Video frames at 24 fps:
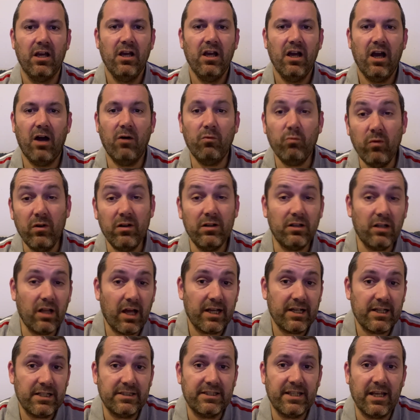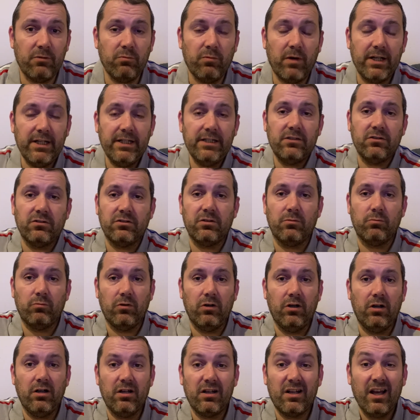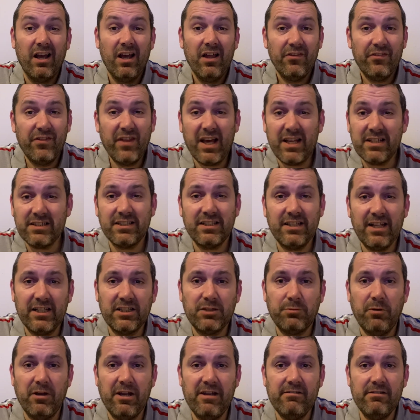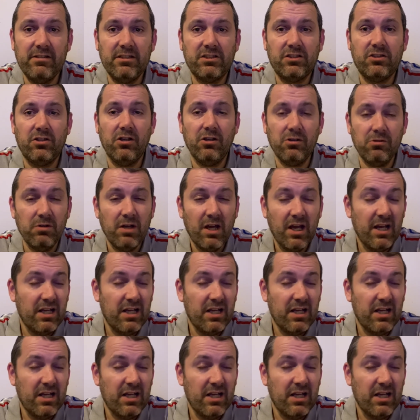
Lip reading: And like I say, when it doesn't work, that's an experience too.